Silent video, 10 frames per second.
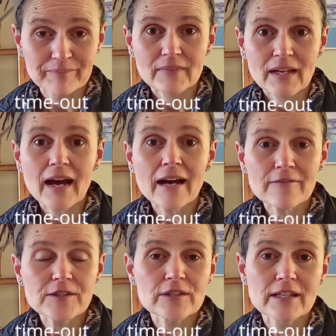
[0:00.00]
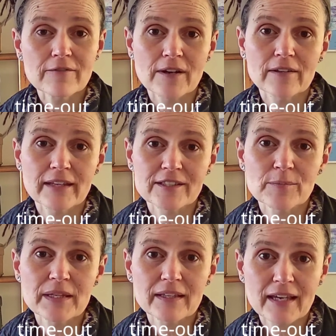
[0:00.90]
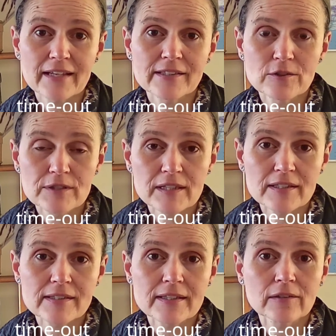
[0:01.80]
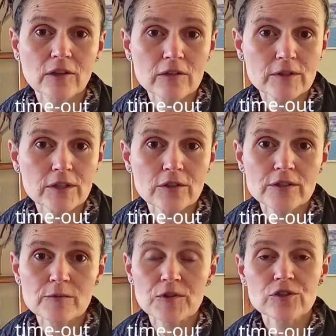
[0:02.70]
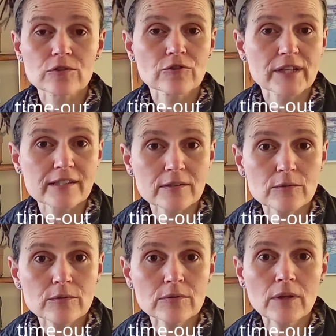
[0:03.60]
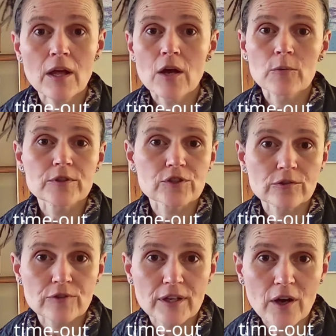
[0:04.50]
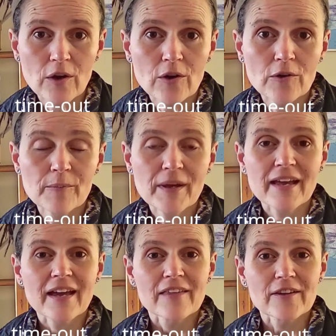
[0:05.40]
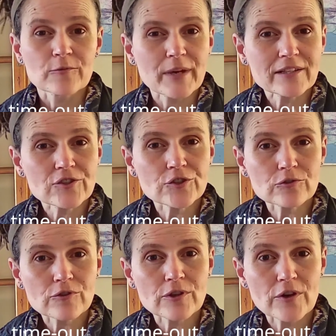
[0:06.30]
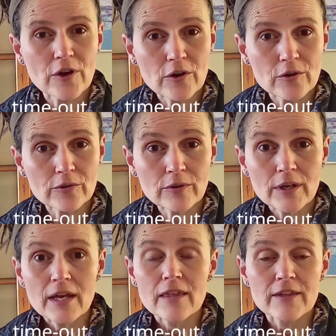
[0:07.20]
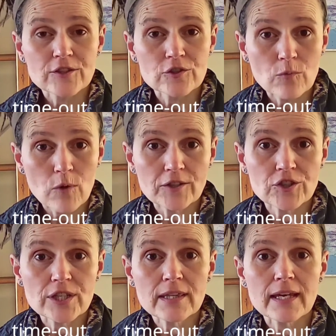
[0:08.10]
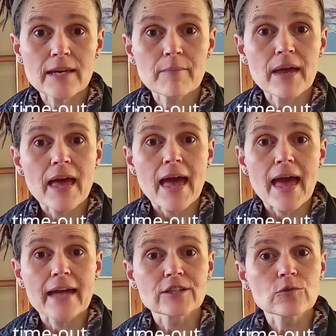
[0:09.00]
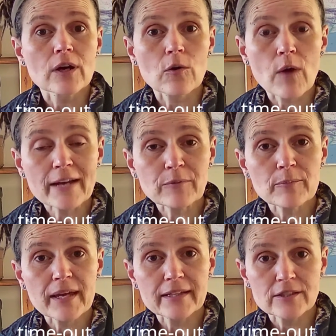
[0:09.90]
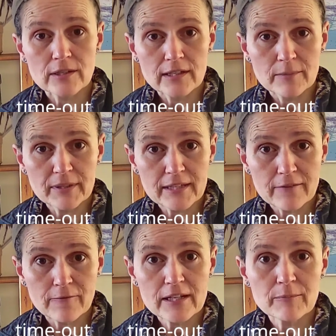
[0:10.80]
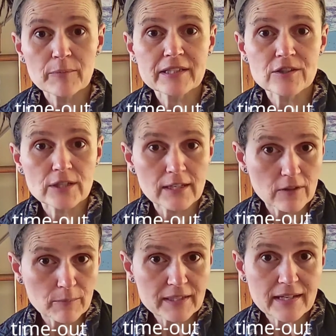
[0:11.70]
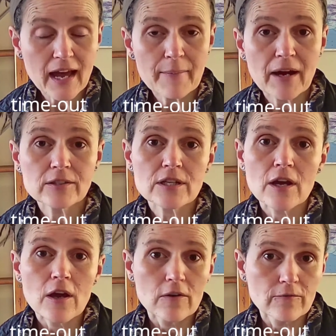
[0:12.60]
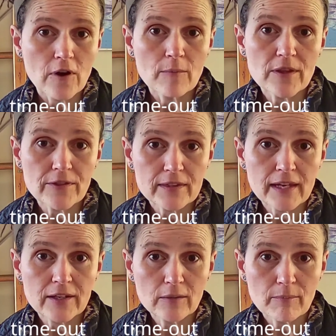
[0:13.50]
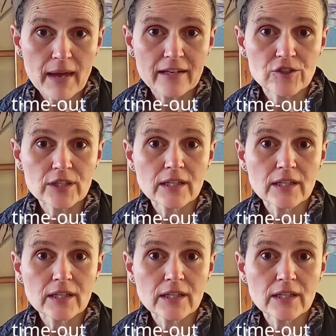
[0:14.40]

I've certainly found that to be the case using this skill over the years with children at school, with children at home, that when children know that you're watching them and you are quite prepared to limit their freedom a bit, to give them a timeout from the thing they're not managing,